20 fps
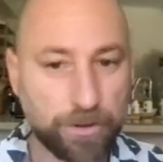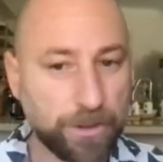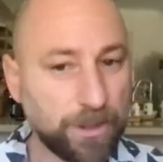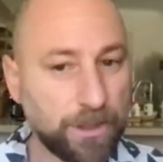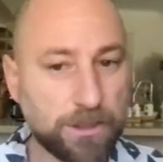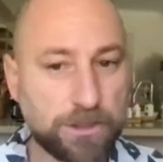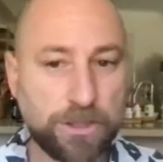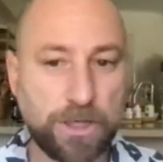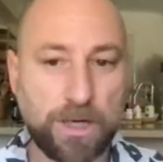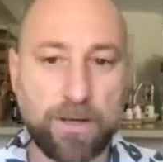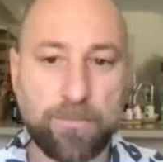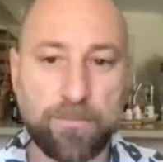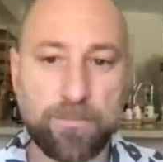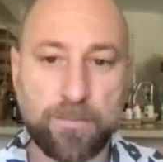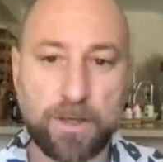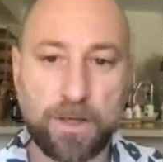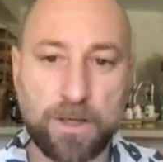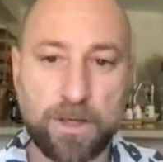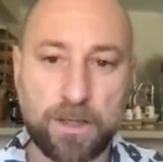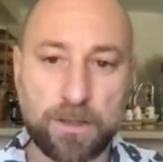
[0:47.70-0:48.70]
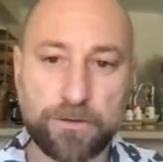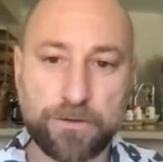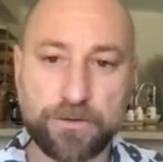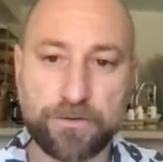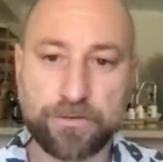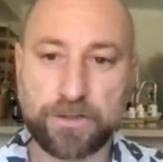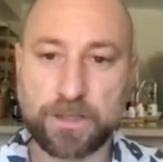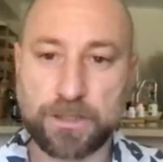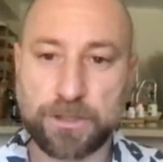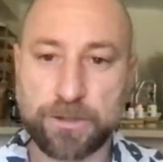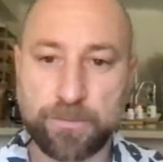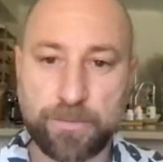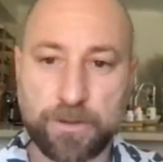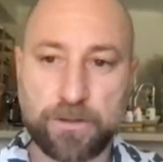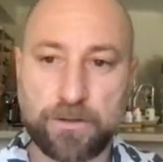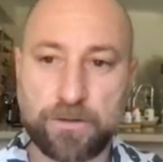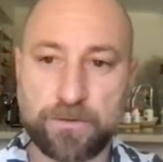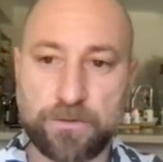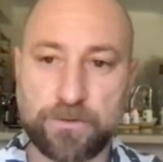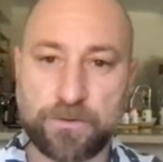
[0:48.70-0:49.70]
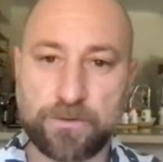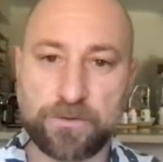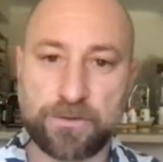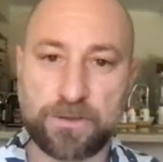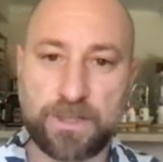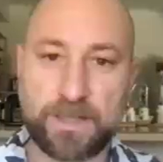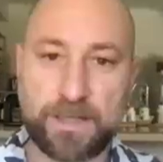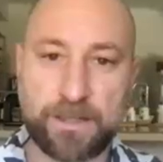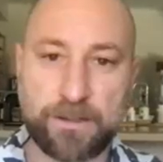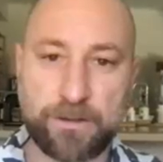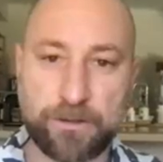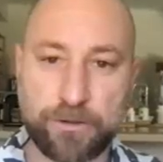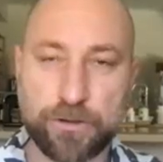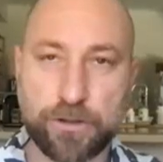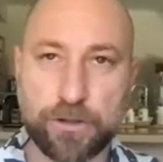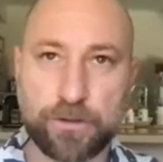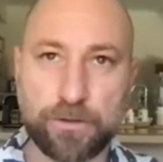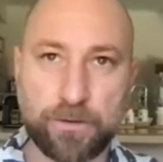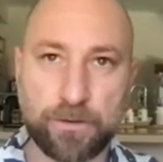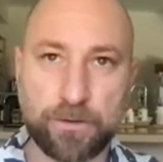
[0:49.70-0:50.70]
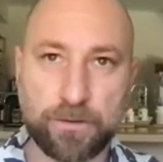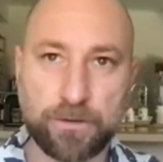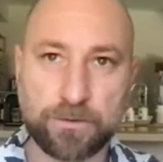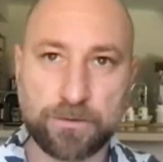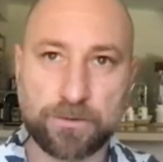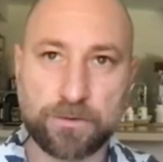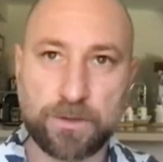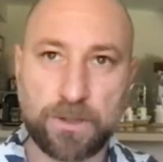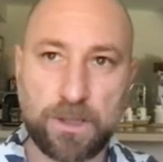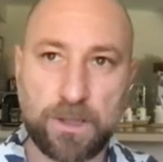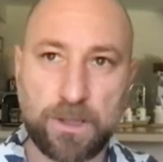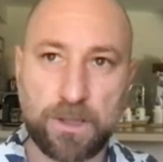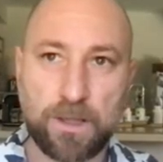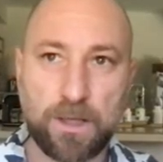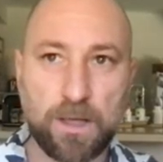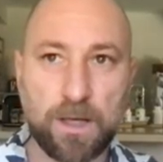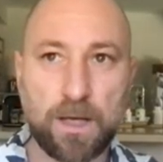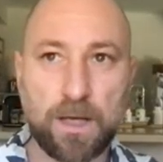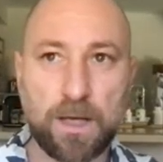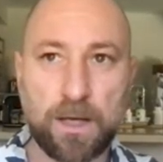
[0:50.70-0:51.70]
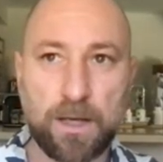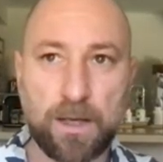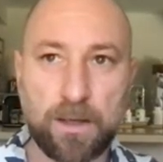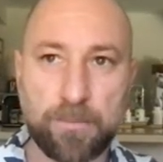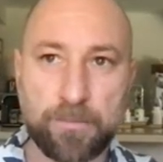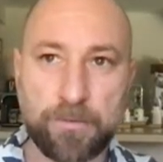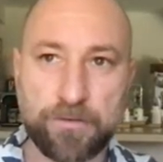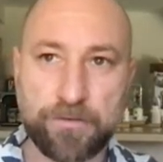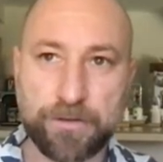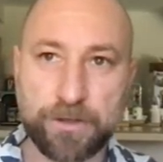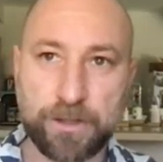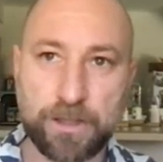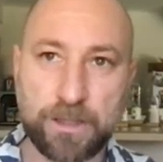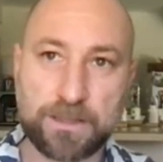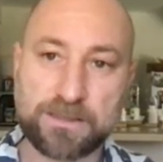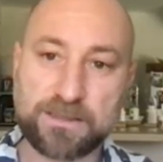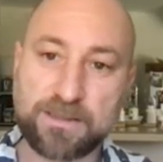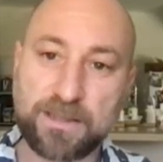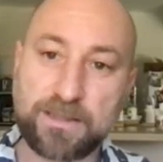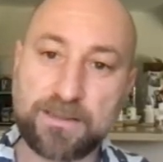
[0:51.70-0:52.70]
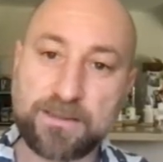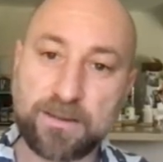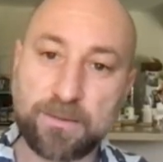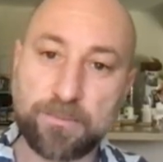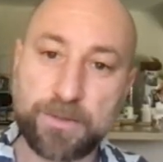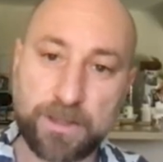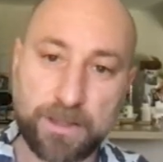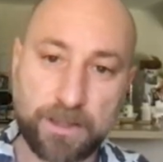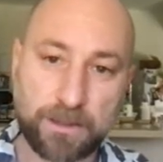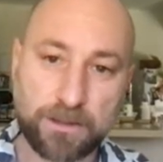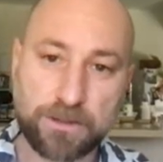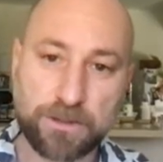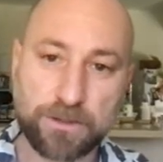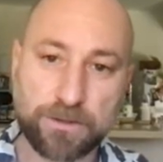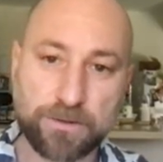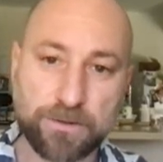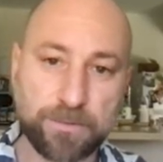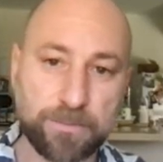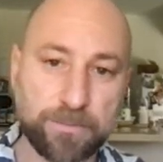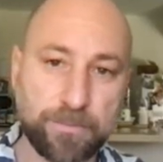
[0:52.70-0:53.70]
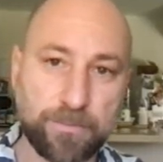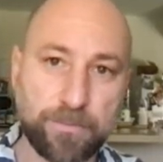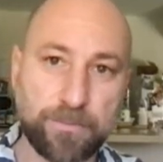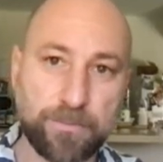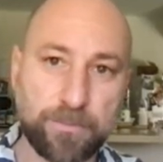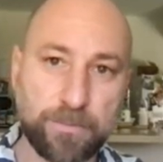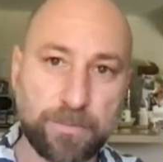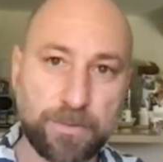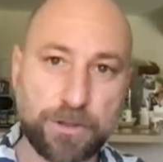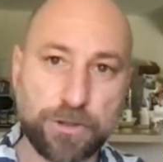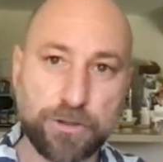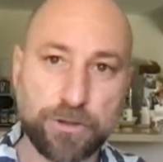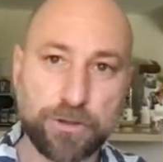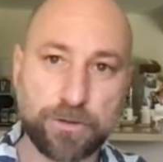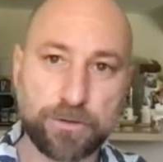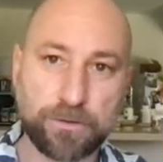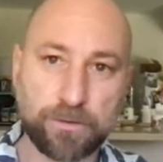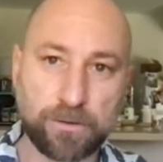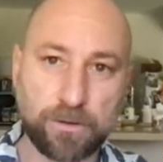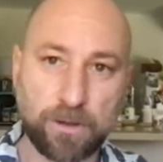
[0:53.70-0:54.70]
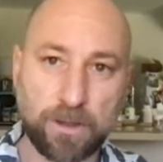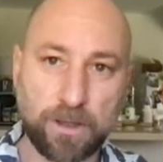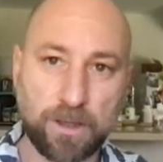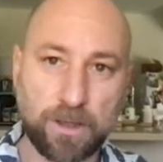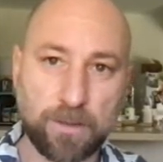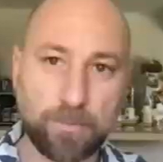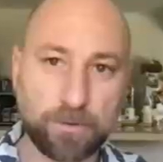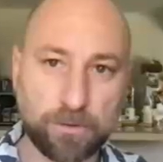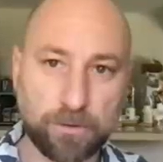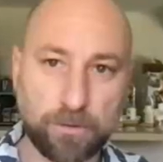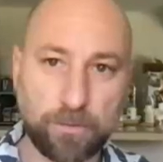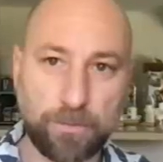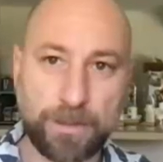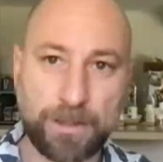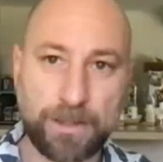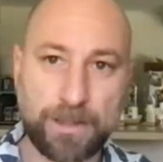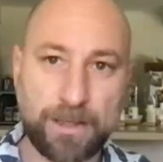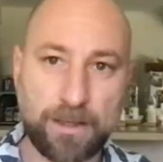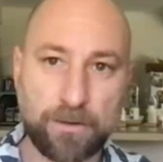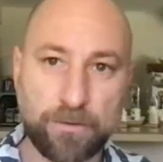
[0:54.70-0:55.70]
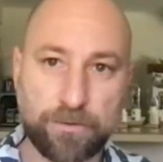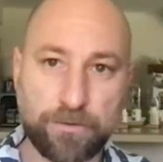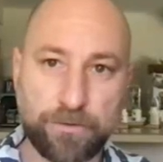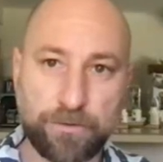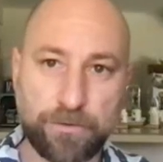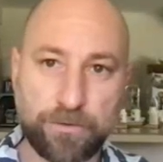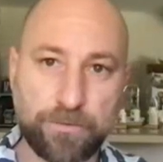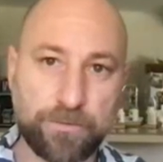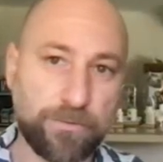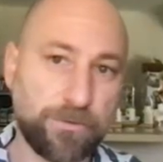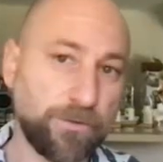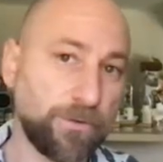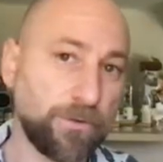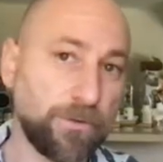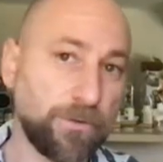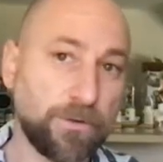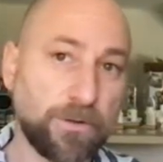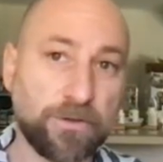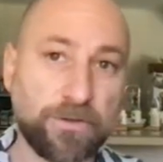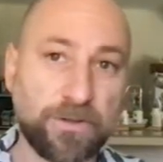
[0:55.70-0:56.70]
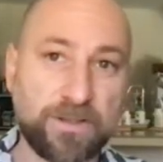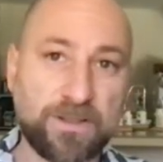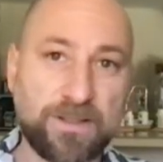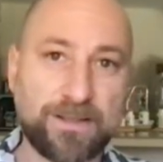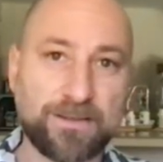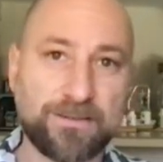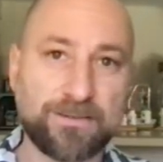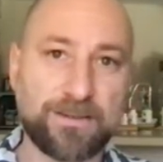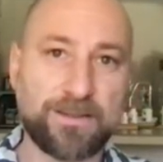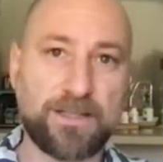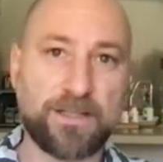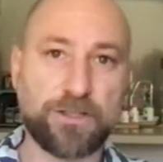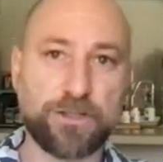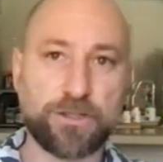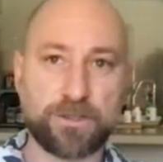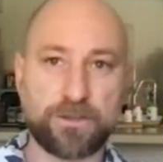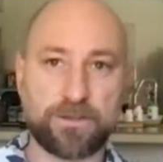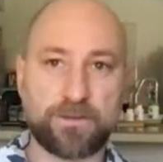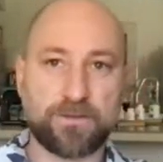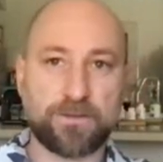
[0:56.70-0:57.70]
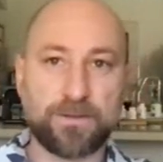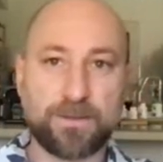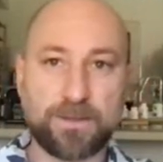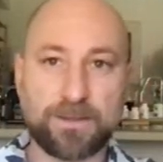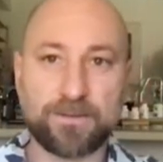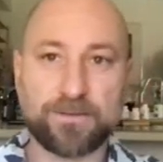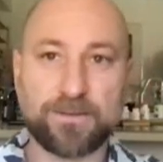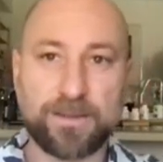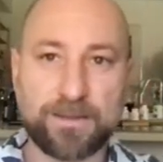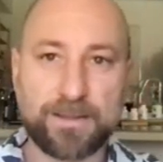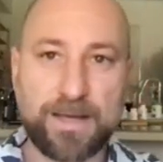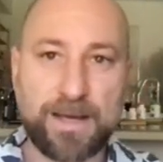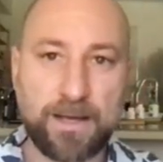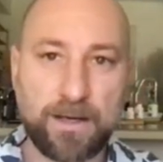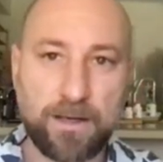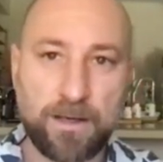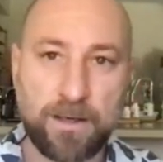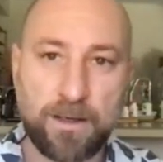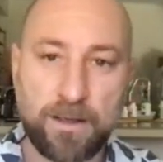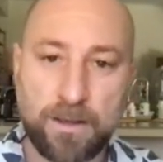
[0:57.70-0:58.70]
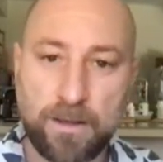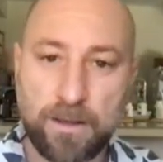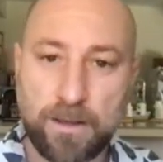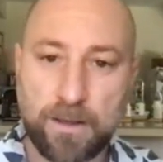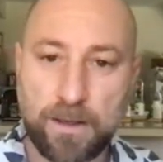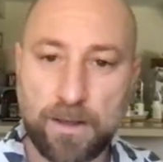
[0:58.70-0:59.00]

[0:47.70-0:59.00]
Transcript: A pretty good job on your discussion posts and your journals. If you're going to cite something, just be sure to look up a little bit how to do those in-text citations and things like that.